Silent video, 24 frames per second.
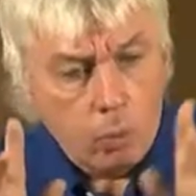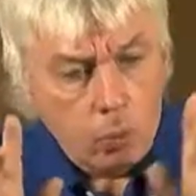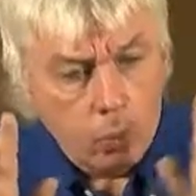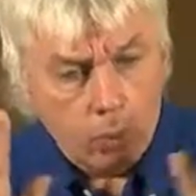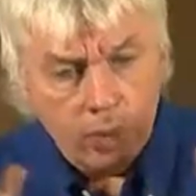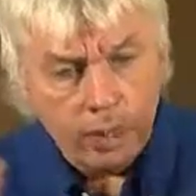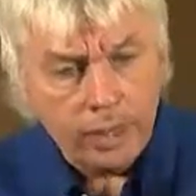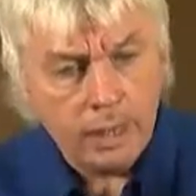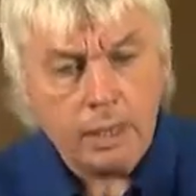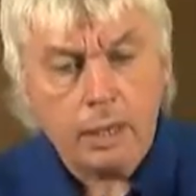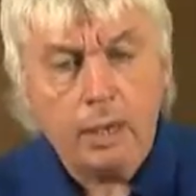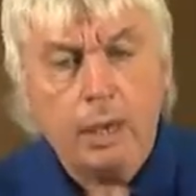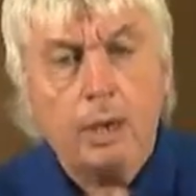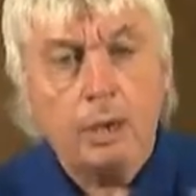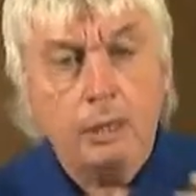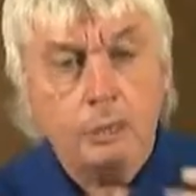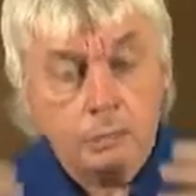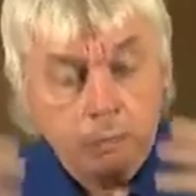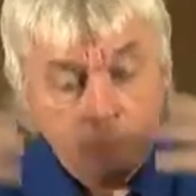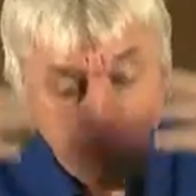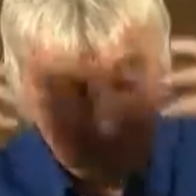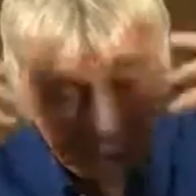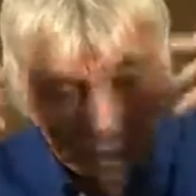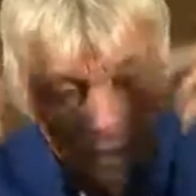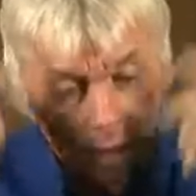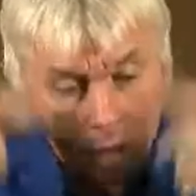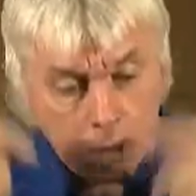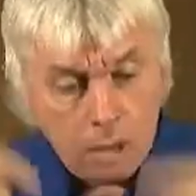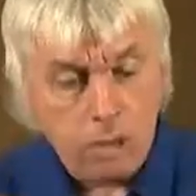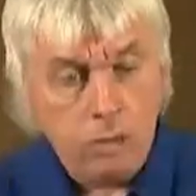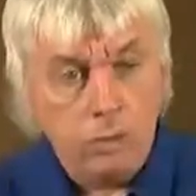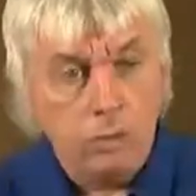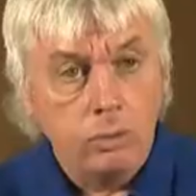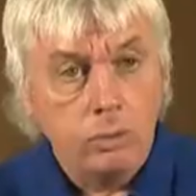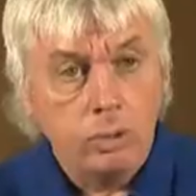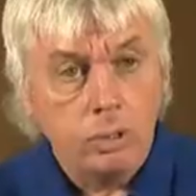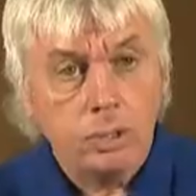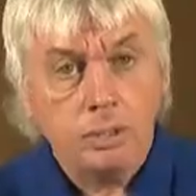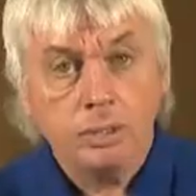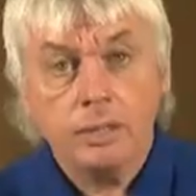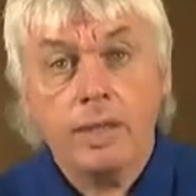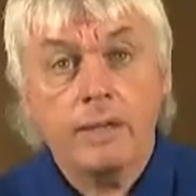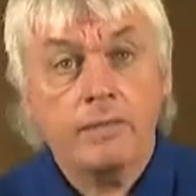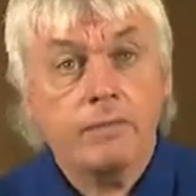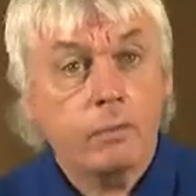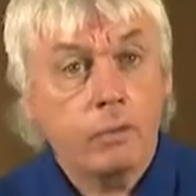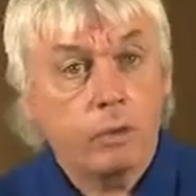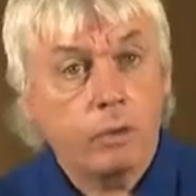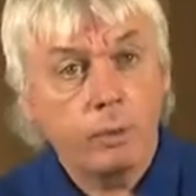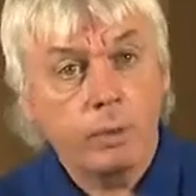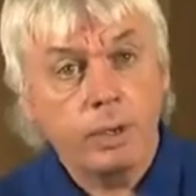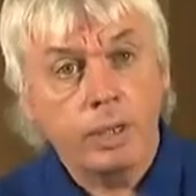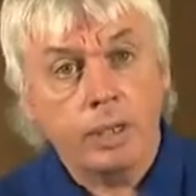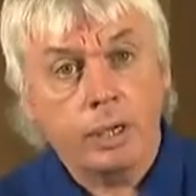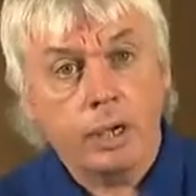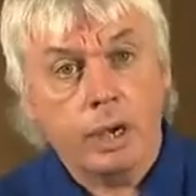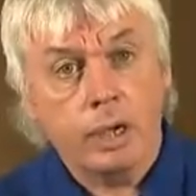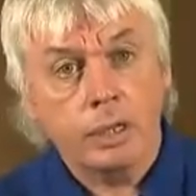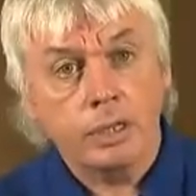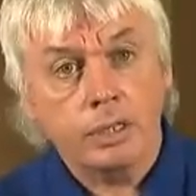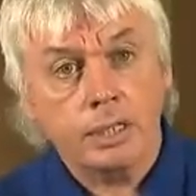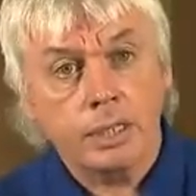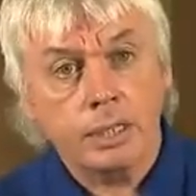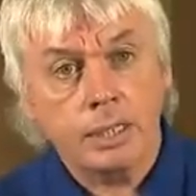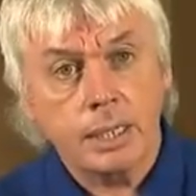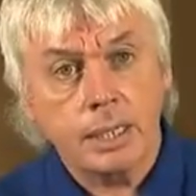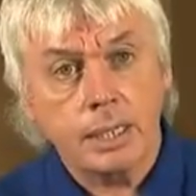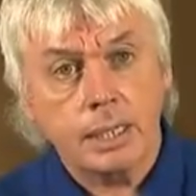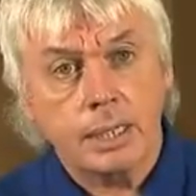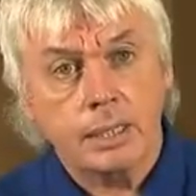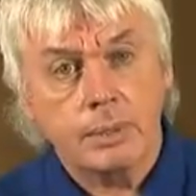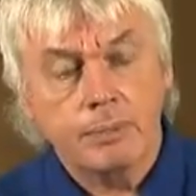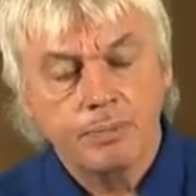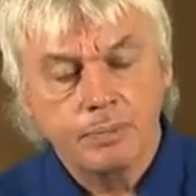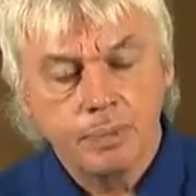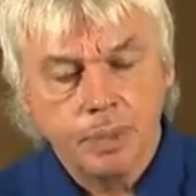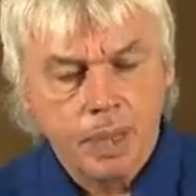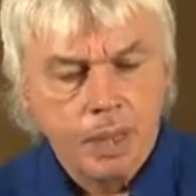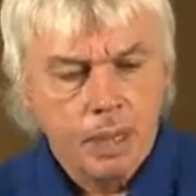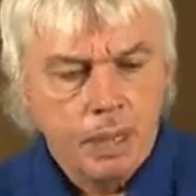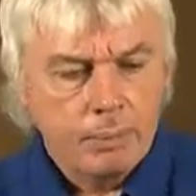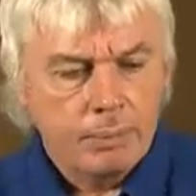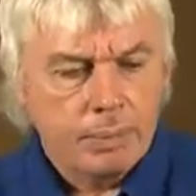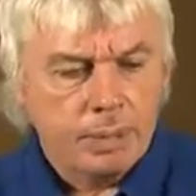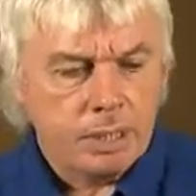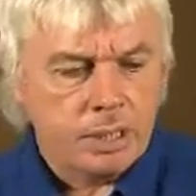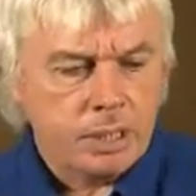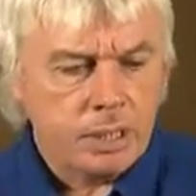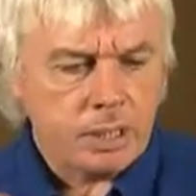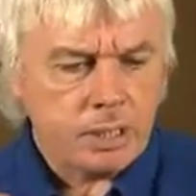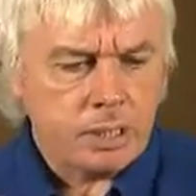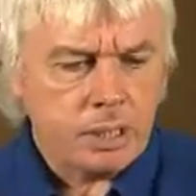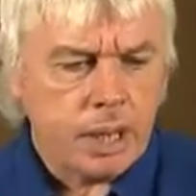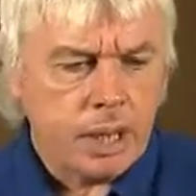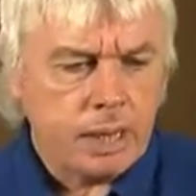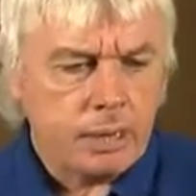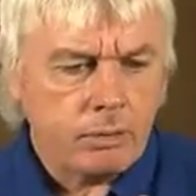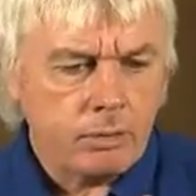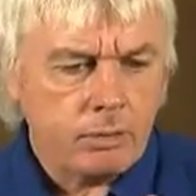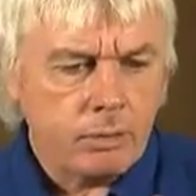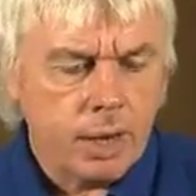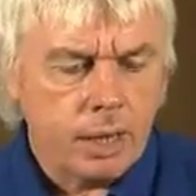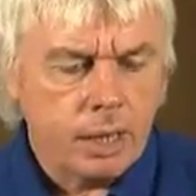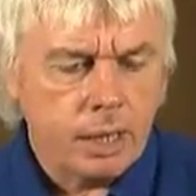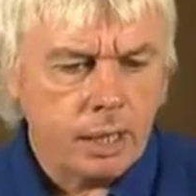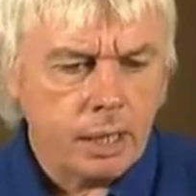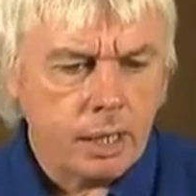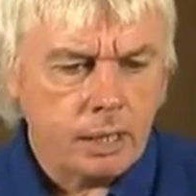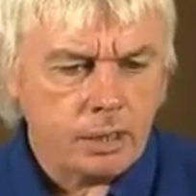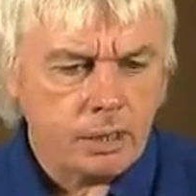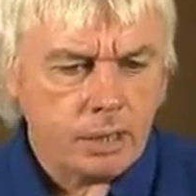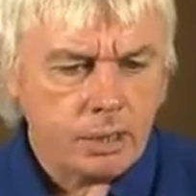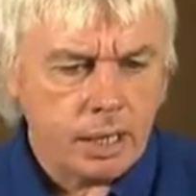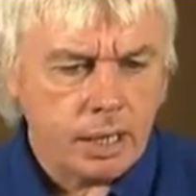we can't decode, therefore we can't see. But just like radio